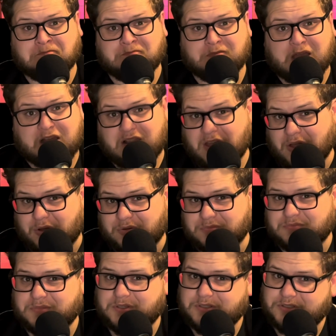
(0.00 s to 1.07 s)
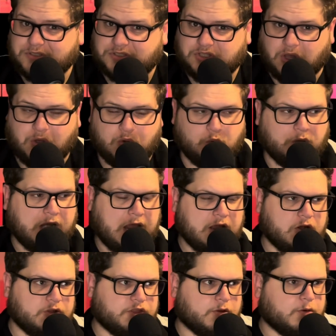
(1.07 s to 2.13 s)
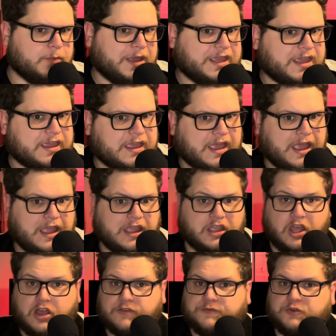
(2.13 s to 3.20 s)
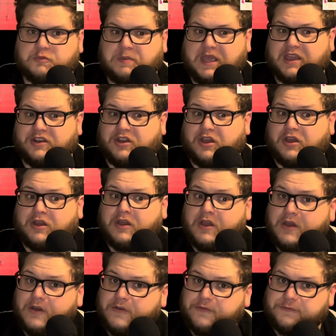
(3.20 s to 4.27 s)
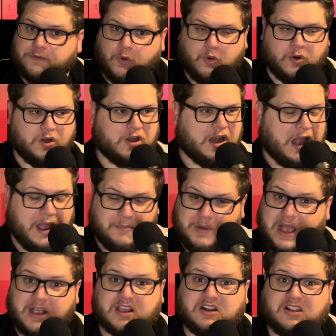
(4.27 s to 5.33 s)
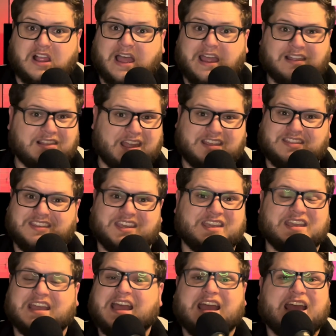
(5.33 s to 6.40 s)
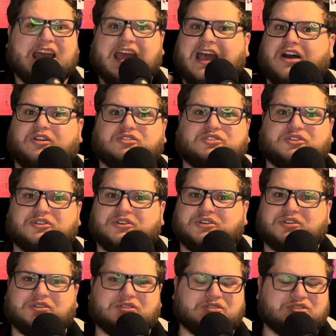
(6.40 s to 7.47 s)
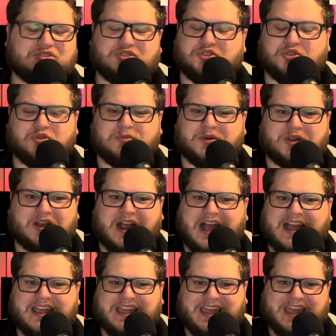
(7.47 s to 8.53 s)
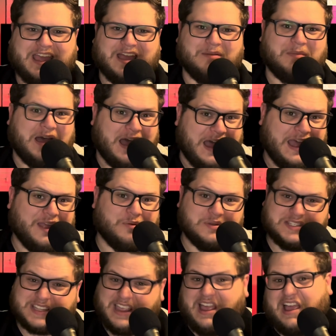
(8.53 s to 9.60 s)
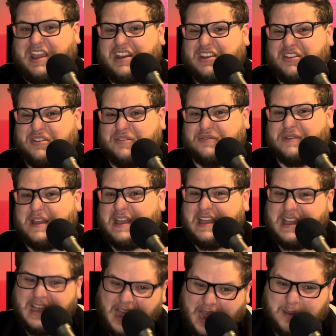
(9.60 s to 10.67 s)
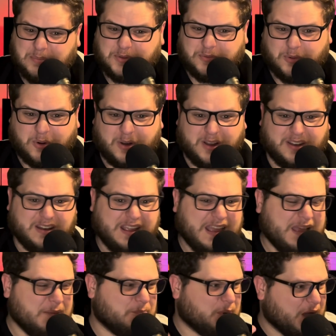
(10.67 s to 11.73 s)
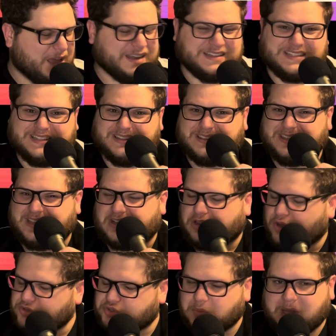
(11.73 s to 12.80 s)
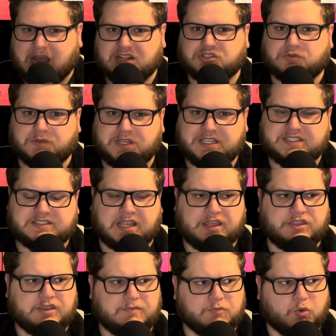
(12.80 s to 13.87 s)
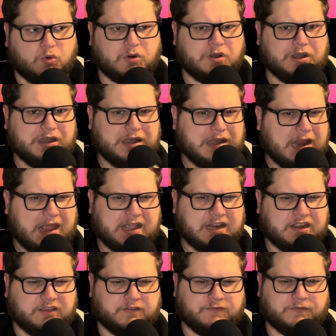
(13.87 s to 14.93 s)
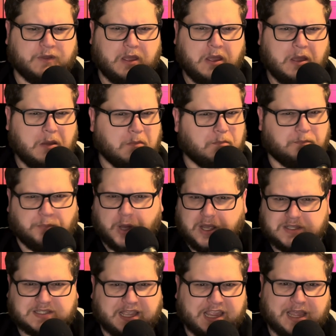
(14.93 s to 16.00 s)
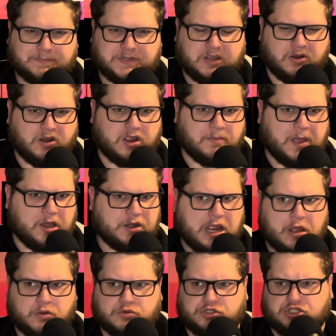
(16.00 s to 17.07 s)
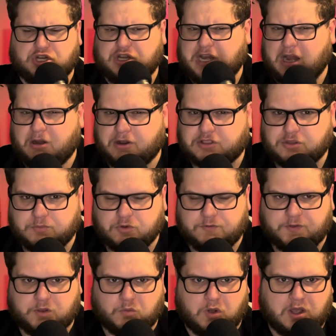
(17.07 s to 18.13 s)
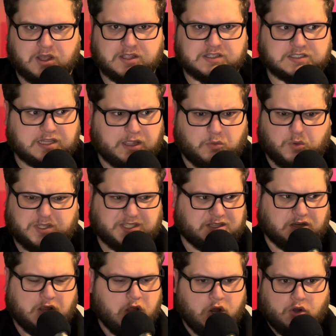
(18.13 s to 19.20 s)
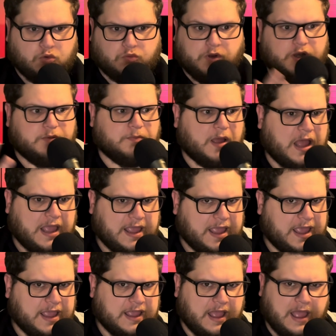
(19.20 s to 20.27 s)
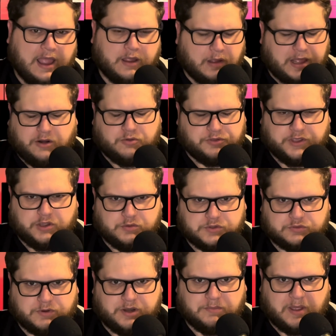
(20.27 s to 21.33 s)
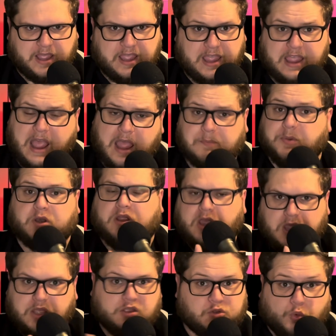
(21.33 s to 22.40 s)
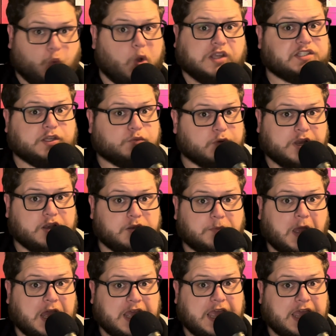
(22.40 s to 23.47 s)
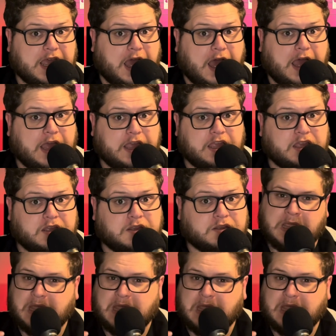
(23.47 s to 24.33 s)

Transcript: Hello. So when I heard they were making a Kung Fu Panda 4, I'm not going to lie, like the elder Zoomer I am, I was kind of hyped for it. But the closer we got to release day, the more negative buzz I kept hearing about how generic the movie was. Like, was it written by AI? I don't think it was written by AI, but was it written by AI?